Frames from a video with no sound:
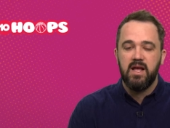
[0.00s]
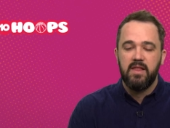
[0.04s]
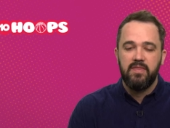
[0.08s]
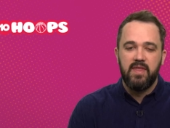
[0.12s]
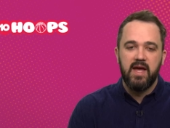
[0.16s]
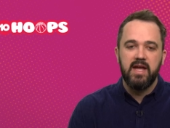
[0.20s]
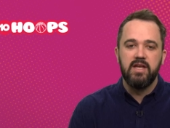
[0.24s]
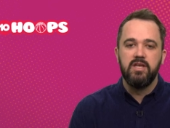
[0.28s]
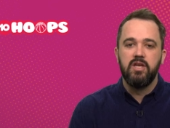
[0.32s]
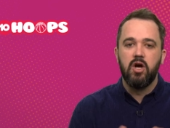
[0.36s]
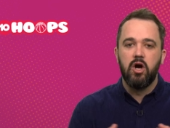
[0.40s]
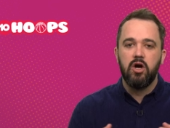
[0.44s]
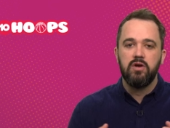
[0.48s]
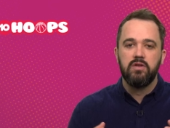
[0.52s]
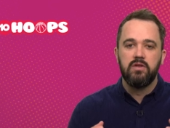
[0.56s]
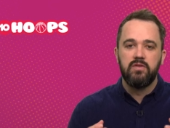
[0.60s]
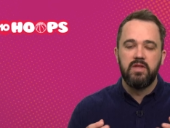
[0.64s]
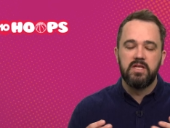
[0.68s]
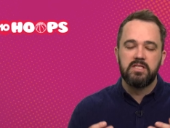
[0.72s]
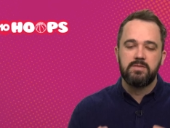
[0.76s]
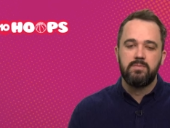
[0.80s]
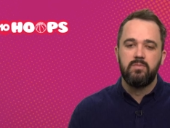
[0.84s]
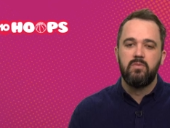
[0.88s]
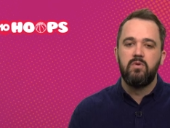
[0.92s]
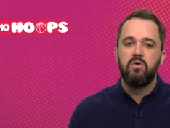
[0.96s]
They know that
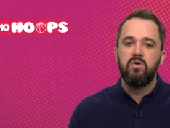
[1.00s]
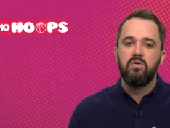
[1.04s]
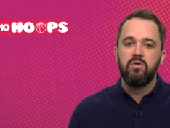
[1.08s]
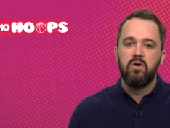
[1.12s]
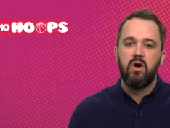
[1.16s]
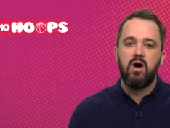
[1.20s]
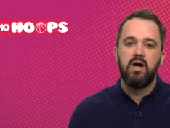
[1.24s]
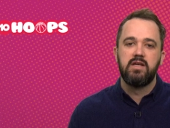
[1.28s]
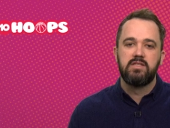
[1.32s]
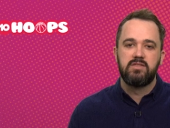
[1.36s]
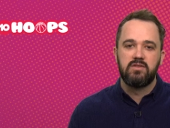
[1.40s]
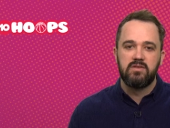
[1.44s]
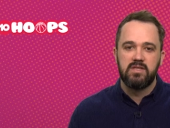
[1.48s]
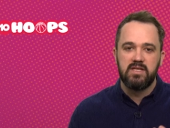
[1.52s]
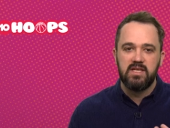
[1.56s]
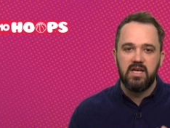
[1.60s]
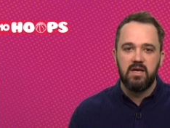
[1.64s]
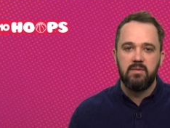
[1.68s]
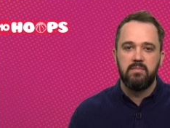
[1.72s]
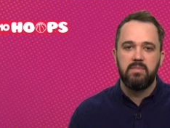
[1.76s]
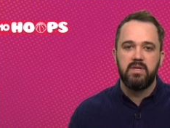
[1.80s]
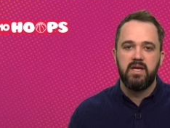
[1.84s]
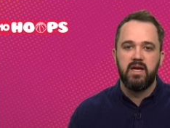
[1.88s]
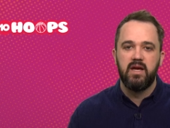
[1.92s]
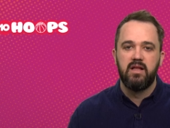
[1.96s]
there's more eyes on the
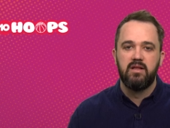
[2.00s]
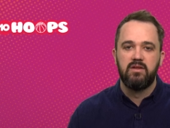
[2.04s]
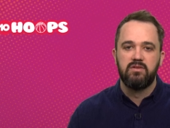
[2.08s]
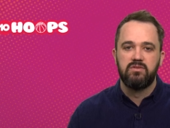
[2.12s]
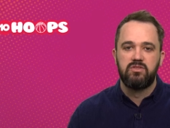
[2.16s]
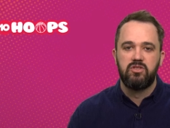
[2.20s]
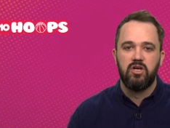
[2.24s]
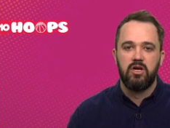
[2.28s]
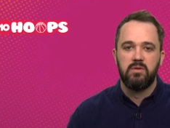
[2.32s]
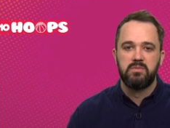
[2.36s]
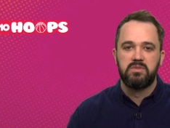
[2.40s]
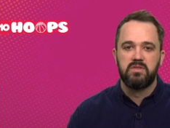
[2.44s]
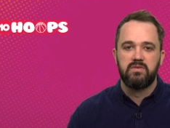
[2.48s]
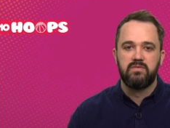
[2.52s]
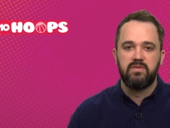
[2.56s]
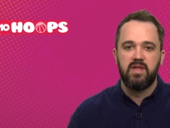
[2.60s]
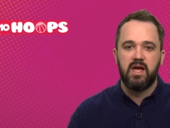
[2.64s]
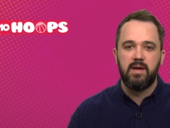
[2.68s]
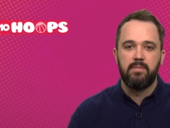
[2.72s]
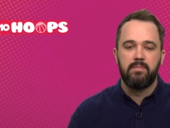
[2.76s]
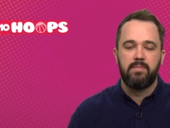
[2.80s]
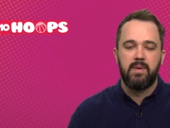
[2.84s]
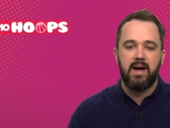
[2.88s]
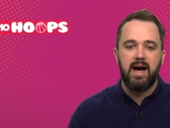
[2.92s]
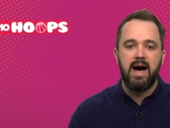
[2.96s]
NBL in terms of
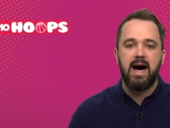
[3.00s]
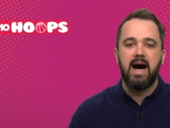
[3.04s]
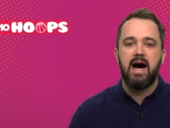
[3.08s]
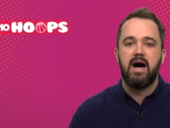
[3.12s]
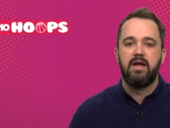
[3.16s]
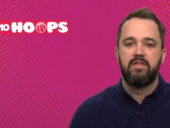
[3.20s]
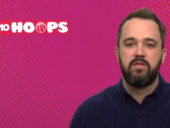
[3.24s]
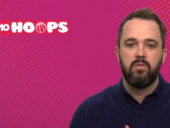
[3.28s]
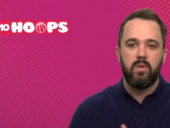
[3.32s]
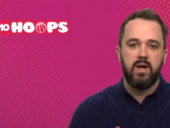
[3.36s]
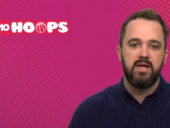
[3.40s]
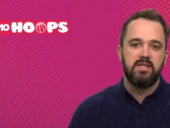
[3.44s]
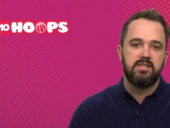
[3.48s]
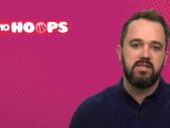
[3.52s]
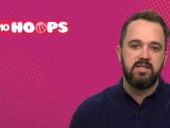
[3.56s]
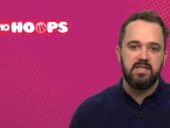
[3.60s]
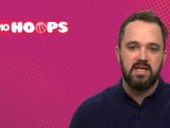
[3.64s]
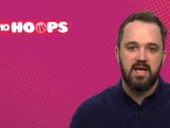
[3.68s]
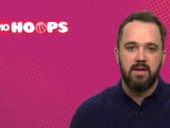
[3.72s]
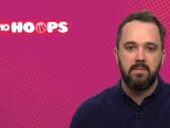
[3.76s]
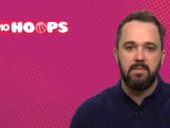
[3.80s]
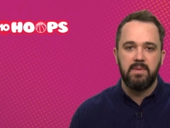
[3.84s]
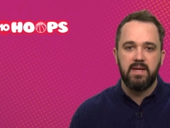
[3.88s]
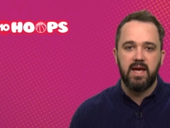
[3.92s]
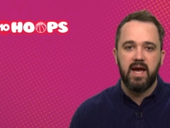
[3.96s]
that pathway to the
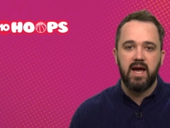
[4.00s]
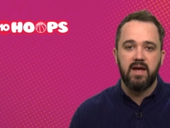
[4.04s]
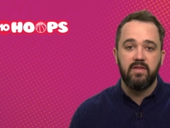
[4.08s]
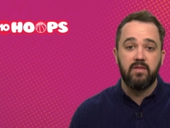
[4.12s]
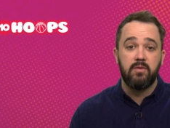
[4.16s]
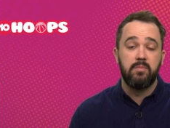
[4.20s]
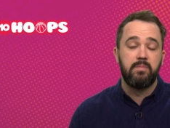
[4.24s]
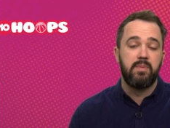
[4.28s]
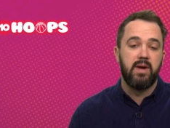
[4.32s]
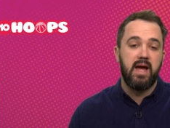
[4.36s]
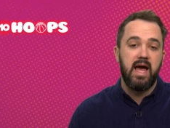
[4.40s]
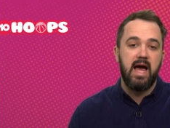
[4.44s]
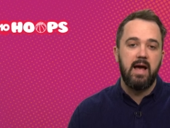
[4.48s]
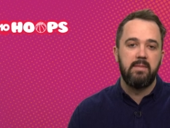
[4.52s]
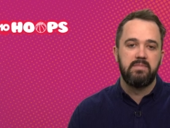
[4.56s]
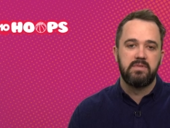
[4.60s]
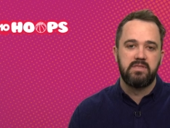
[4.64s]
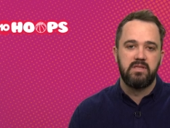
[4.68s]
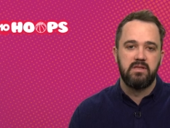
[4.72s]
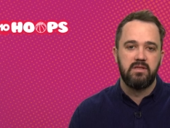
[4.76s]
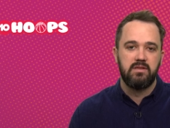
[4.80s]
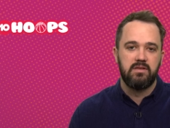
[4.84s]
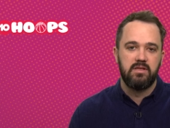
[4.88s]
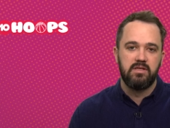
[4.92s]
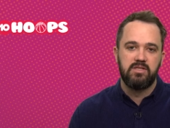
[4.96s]
NBA than perhaps
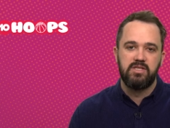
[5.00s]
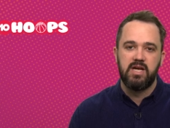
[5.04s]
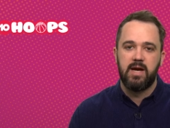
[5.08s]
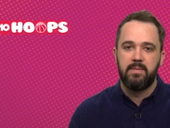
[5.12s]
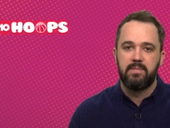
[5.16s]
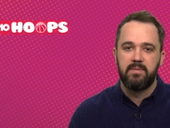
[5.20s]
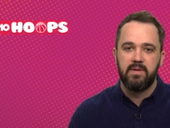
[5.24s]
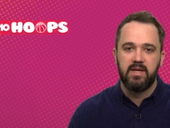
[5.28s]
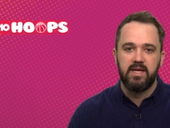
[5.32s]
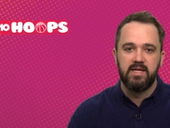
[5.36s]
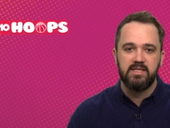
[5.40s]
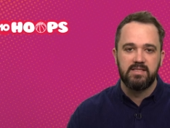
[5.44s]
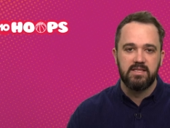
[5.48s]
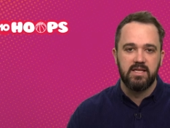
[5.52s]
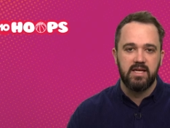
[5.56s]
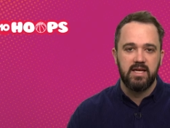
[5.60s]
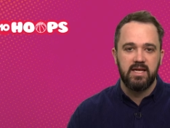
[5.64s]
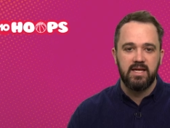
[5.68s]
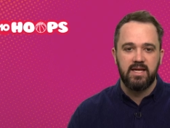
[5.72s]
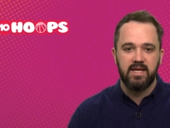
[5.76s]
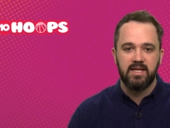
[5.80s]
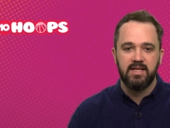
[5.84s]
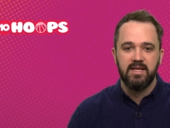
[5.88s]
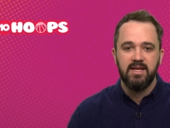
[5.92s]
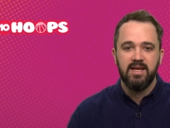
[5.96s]
the, the Japanese
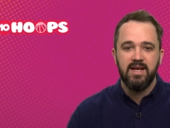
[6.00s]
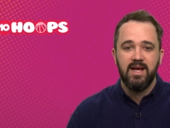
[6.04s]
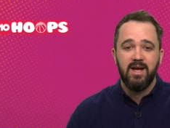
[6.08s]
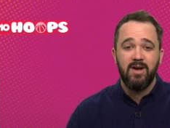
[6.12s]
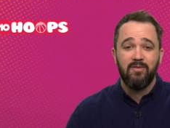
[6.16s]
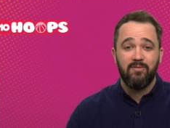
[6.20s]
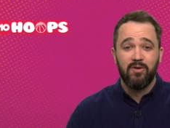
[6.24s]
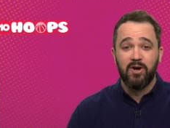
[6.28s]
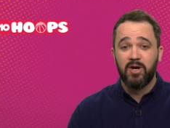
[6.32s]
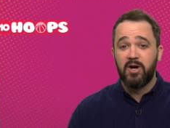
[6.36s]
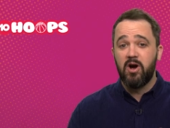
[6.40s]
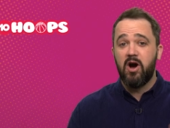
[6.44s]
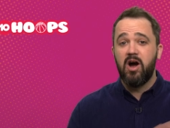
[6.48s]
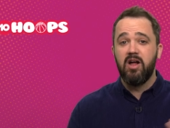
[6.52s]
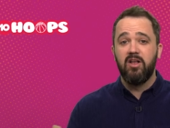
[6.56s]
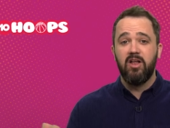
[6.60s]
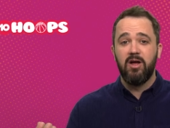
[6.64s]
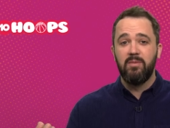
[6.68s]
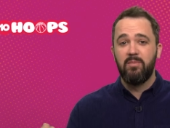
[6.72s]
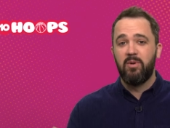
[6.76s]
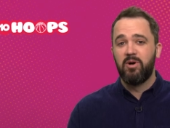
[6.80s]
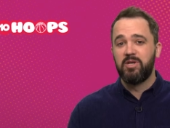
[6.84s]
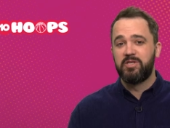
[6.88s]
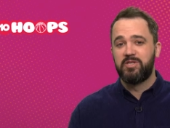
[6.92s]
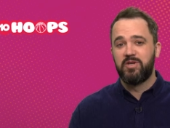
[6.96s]
league. And for a guy
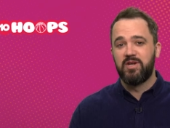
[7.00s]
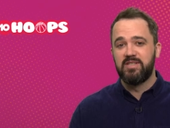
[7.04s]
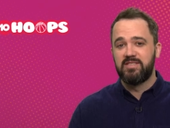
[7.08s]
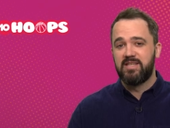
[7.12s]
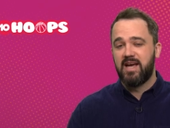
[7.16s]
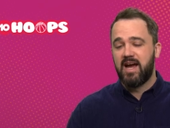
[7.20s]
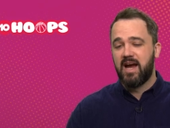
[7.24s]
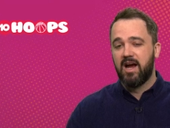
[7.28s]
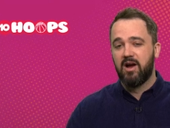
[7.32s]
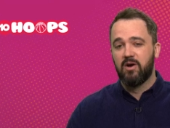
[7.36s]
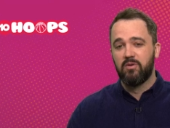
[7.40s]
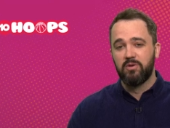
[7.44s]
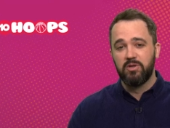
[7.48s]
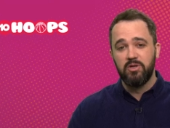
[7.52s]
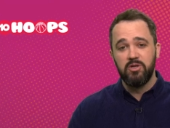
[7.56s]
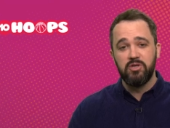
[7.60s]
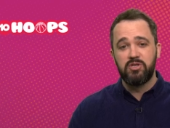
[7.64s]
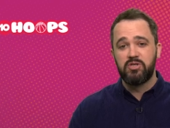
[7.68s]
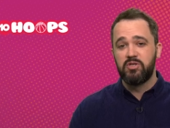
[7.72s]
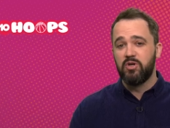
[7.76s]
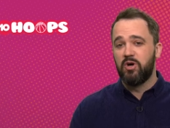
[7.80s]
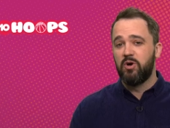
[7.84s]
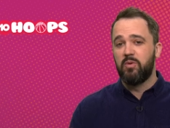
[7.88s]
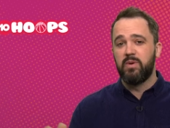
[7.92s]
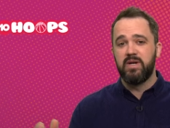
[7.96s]
like Montrezl Harrell, you
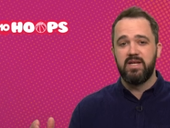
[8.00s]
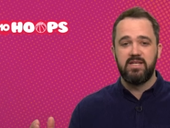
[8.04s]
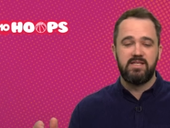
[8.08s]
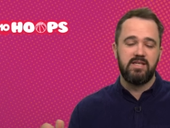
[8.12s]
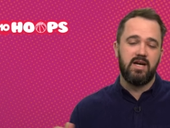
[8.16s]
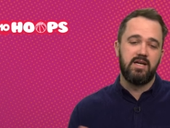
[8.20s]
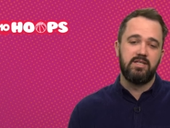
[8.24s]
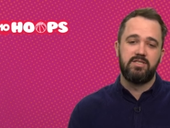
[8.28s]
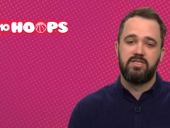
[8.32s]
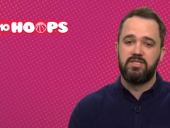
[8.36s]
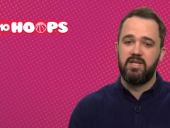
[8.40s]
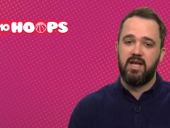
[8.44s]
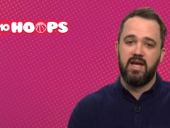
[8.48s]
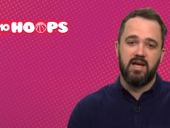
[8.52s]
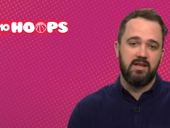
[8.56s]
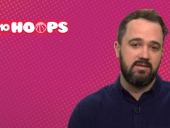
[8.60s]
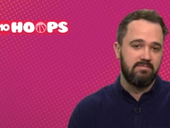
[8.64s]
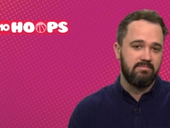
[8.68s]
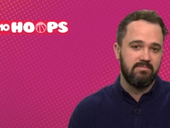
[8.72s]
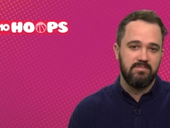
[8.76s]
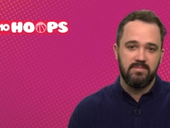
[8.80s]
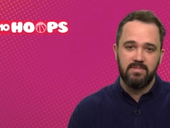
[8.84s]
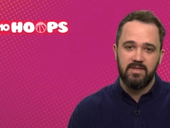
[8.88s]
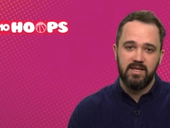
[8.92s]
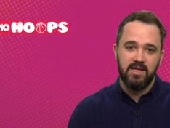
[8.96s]
saw when he touched down
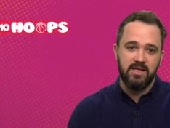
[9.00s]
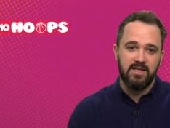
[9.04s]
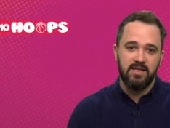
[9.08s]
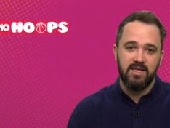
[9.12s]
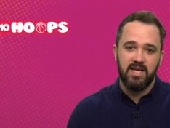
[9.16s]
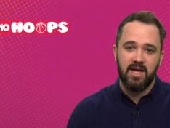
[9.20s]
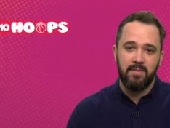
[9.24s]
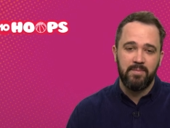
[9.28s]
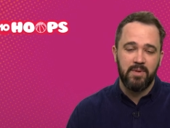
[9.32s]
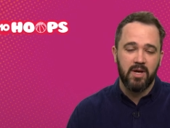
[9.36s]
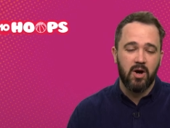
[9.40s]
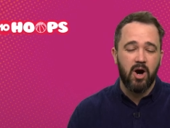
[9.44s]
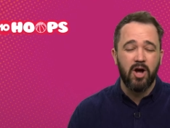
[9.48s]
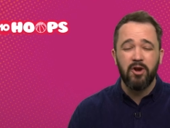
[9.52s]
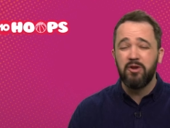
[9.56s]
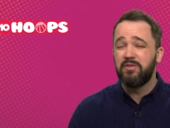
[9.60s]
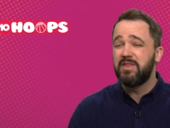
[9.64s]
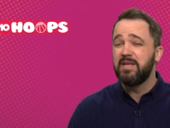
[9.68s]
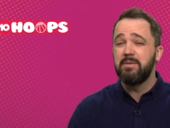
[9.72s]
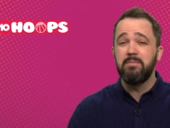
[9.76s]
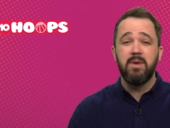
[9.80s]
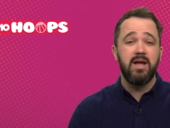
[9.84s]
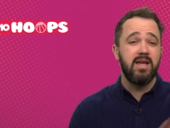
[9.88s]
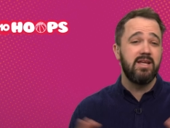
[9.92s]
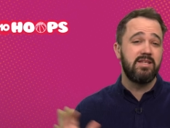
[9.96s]
in the NBL. I don't
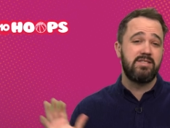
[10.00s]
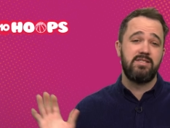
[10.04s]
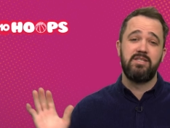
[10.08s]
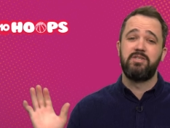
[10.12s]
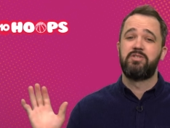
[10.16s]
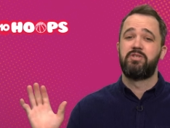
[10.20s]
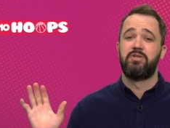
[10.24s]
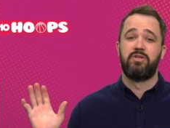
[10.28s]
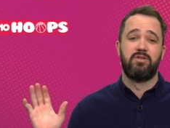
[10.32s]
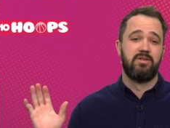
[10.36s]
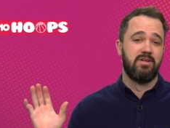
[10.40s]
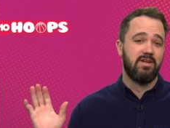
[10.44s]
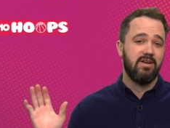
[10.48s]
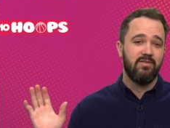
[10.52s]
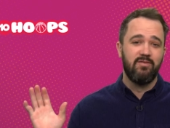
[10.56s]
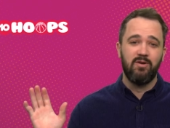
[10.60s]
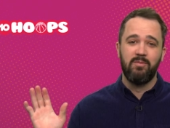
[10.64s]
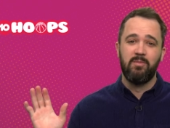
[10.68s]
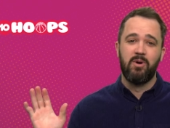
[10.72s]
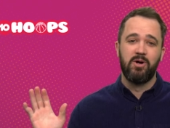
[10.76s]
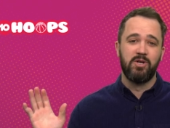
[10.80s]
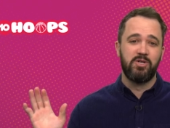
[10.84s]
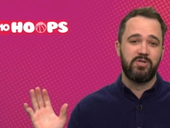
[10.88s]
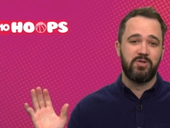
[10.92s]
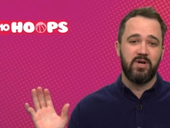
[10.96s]
think money's an issue for
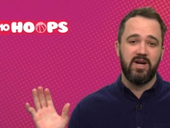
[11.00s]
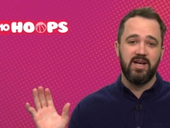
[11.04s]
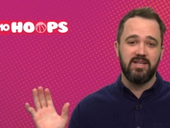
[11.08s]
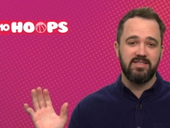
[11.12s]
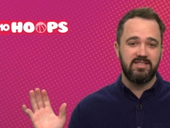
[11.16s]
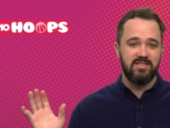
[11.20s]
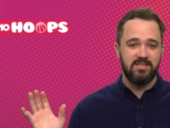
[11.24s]
Montrezl.